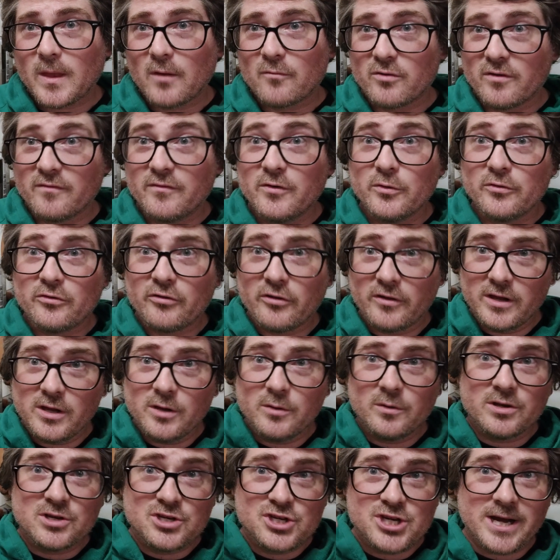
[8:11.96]
review so that
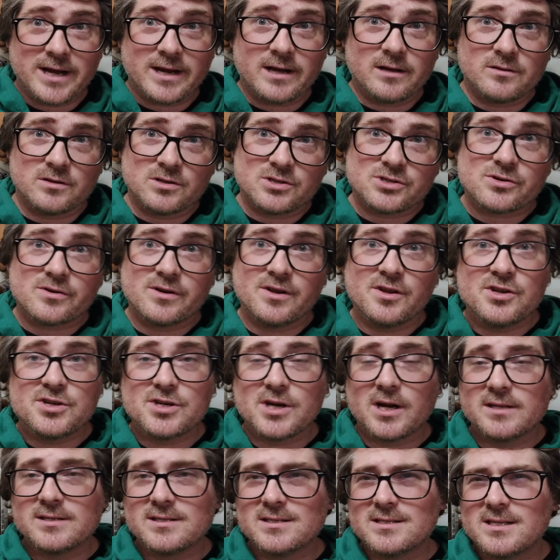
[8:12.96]
you can check out the
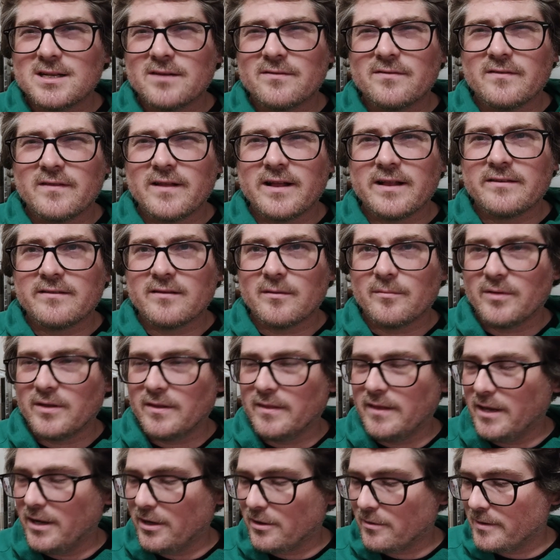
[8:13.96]
screenshots and stuff if that's
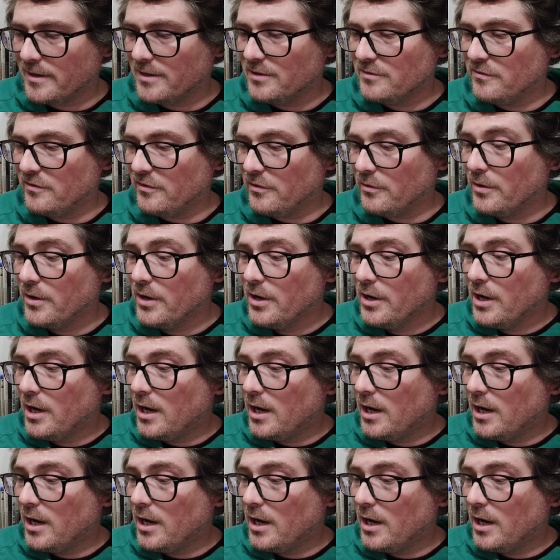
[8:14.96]
something that you're into.